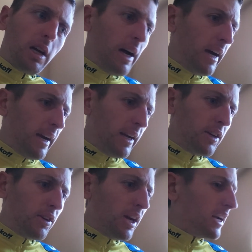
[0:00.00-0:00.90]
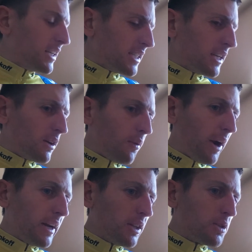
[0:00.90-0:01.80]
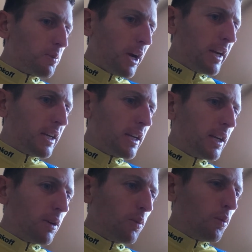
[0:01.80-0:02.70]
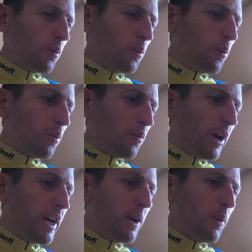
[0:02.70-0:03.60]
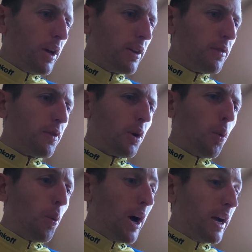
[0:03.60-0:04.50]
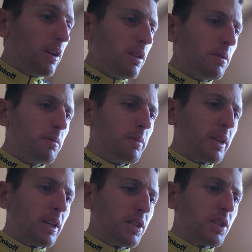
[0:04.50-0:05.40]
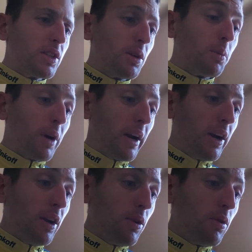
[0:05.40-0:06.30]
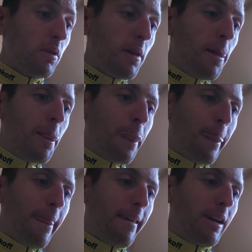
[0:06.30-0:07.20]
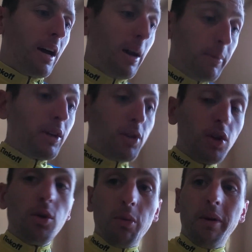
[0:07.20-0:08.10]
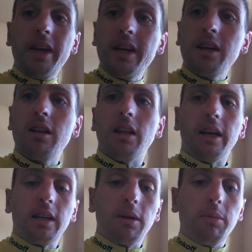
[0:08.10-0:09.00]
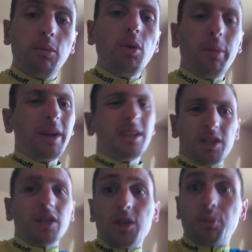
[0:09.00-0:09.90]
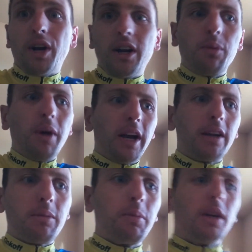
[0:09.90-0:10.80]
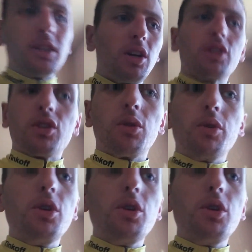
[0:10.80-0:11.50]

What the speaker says: do not intend on riding this bike in rainy weather for a while because it's still brand new. New to me. It's a brand new bike, but it's also